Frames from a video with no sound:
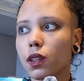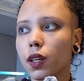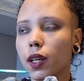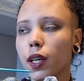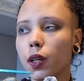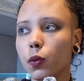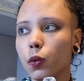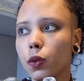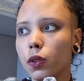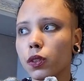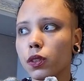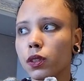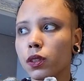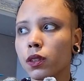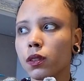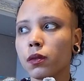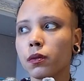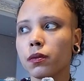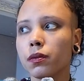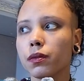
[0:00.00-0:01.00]
I would
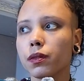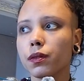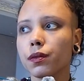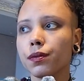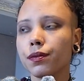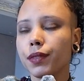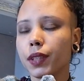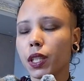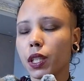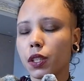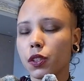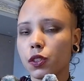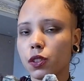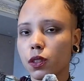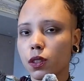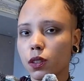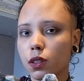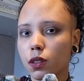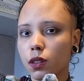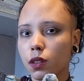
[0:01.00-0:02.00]
have
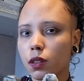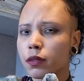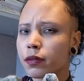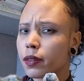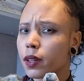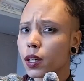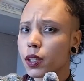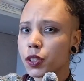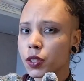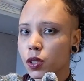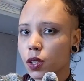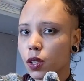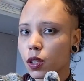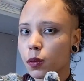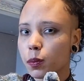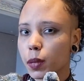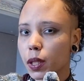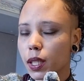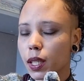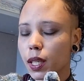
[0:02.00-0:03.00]
finished the first
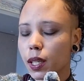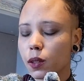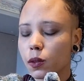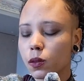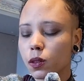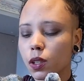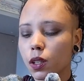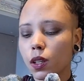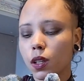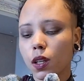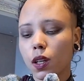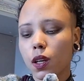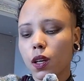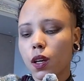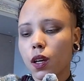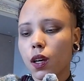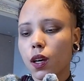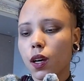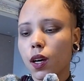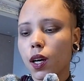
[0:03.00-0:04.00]
sock by now.
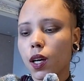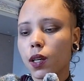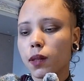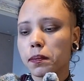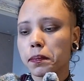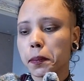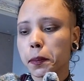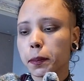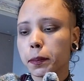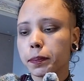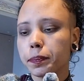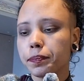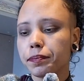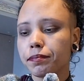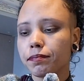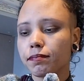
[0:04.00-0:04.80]
Um,